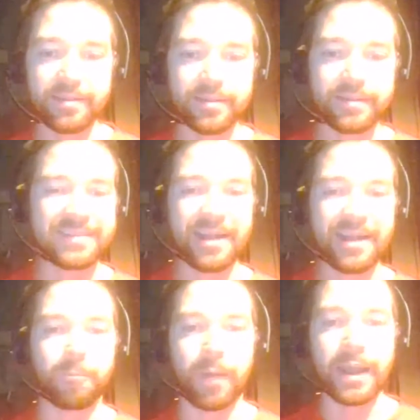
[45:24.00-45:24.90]

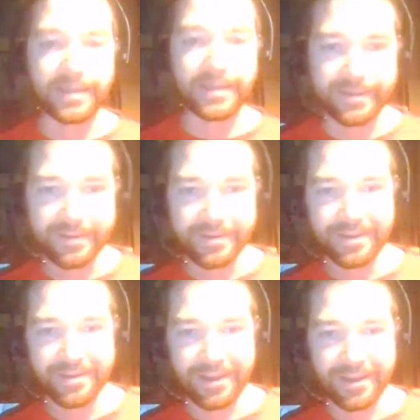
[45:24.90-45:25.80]
right. Now
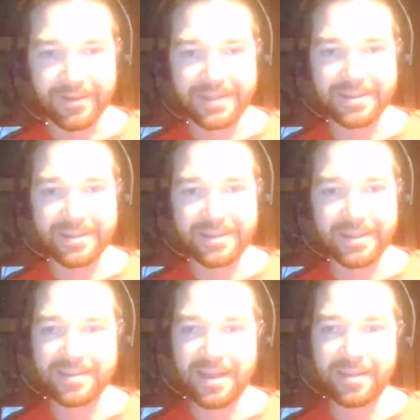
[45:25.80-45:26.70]
that's not
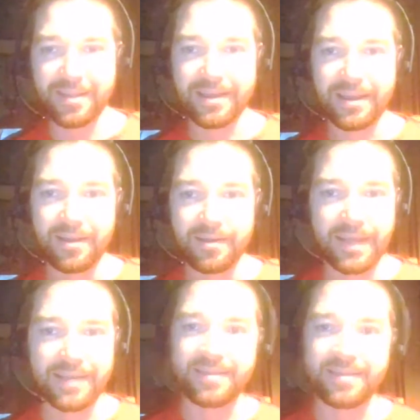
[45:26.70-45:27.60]
like that's
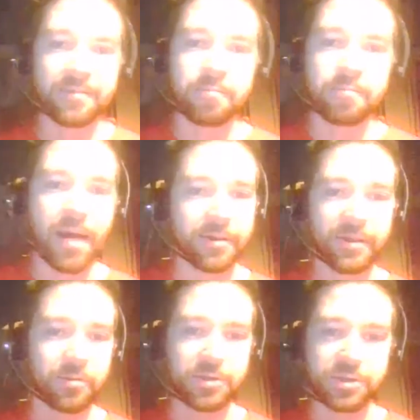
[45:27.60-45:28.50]
not the model that we
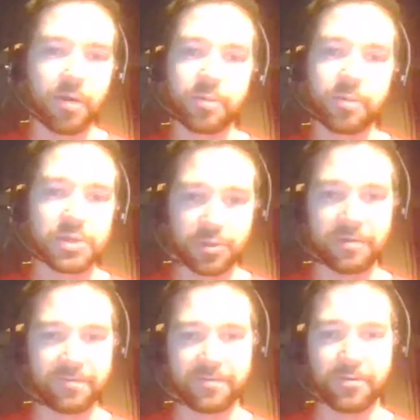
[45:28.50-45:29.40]
should all be shooting
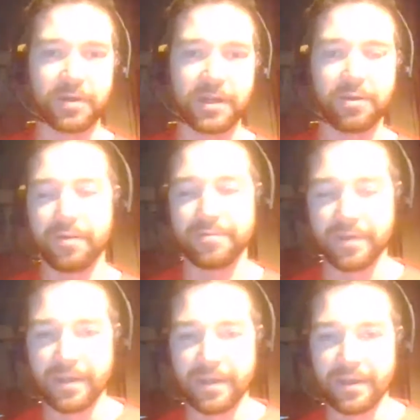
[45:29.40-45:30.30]
for here. Of
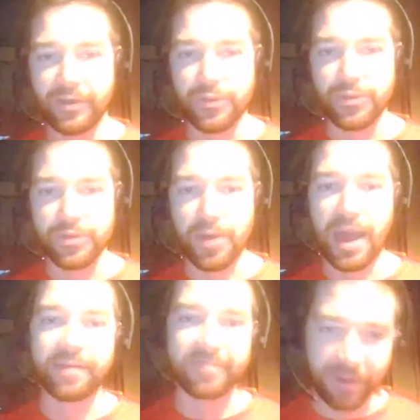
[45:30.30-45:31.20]
you have the
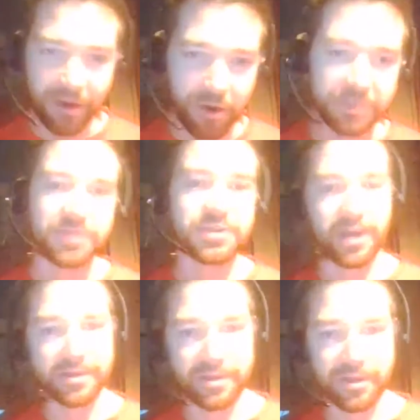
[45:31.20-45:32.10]
coach and you talk to the
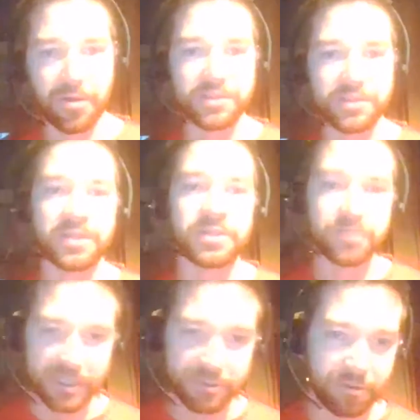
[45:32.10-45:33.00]
coach, and then you disregard
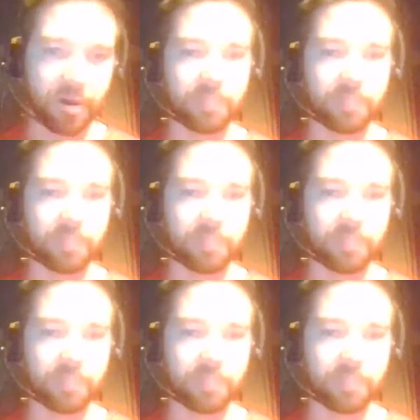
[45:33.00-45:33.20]
what the coach